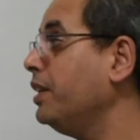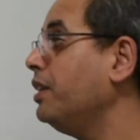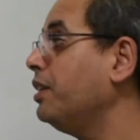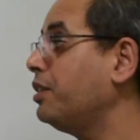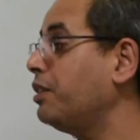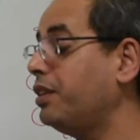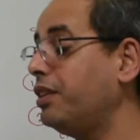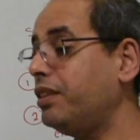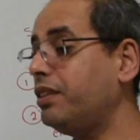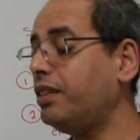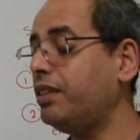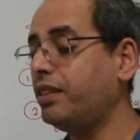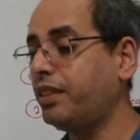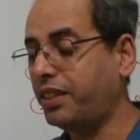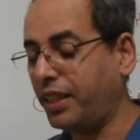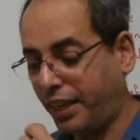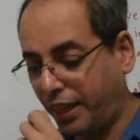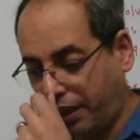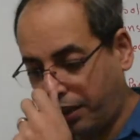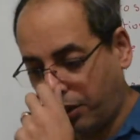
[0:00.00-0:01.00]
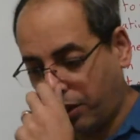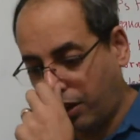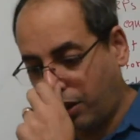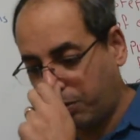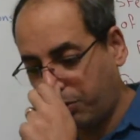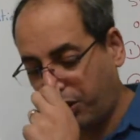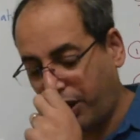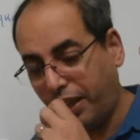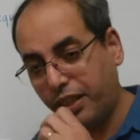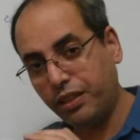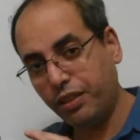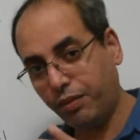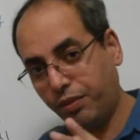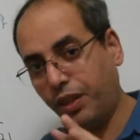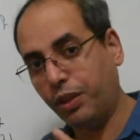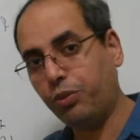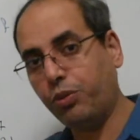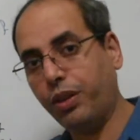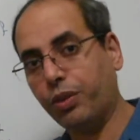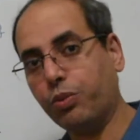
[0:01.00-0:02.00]
So this is the second objective
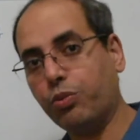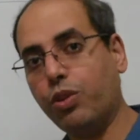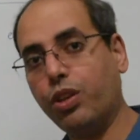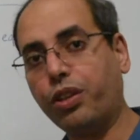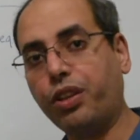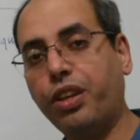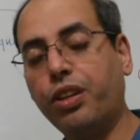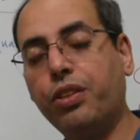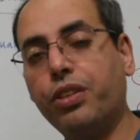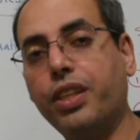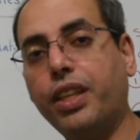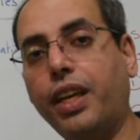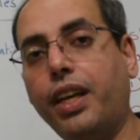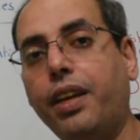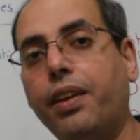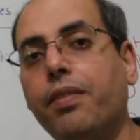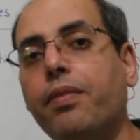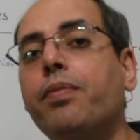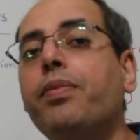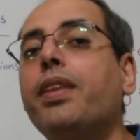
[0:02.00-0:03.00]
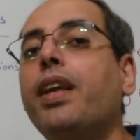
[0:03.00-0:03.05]
that we are working today,